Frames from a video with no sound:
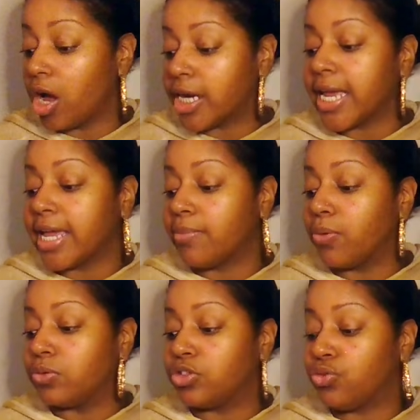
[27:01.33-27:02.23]

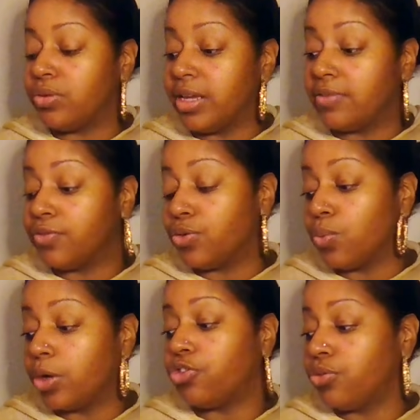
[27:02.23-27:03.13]
unable to give you
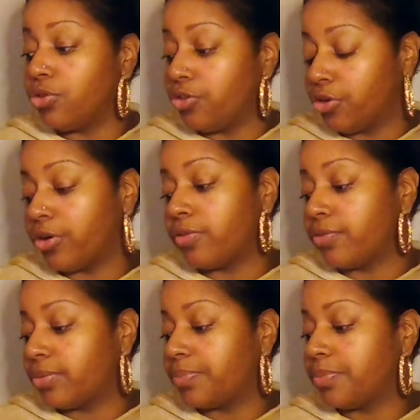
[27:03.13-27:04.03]
what you
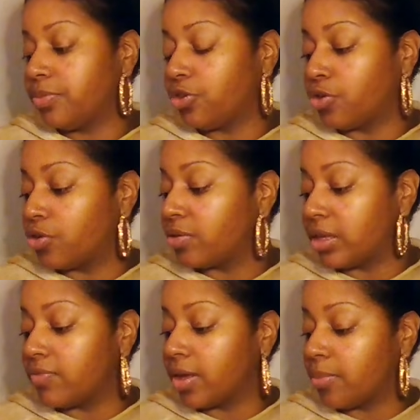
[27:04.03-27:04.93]
deserve. So you're
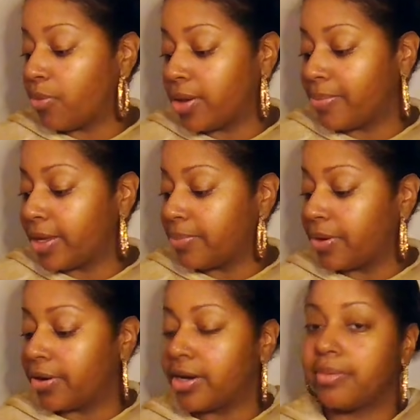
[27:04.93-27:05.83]
leaving, point blank
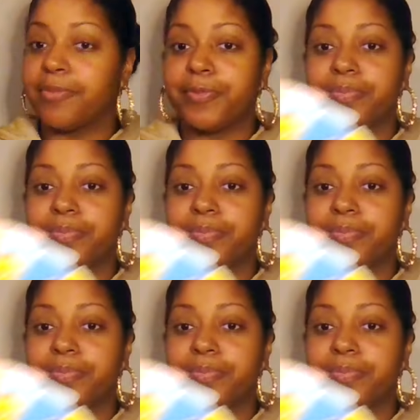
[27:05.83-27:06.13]
period.